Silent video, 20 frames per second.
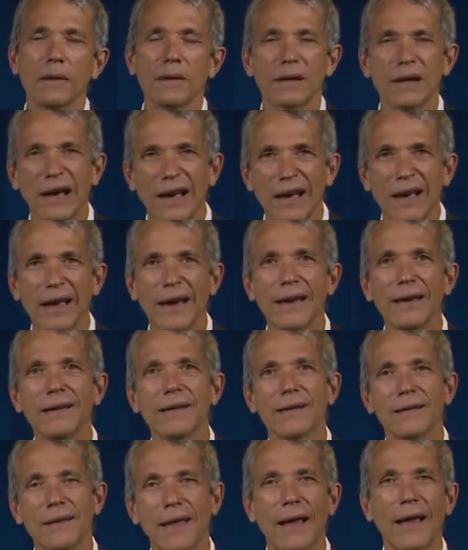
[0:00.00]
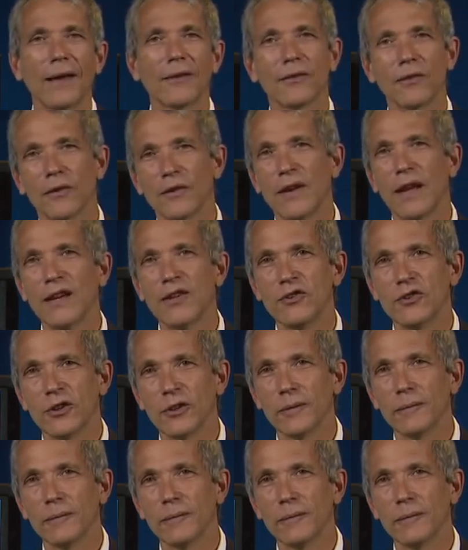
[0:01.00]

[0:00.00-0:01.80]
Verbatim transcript: kind, class, or nature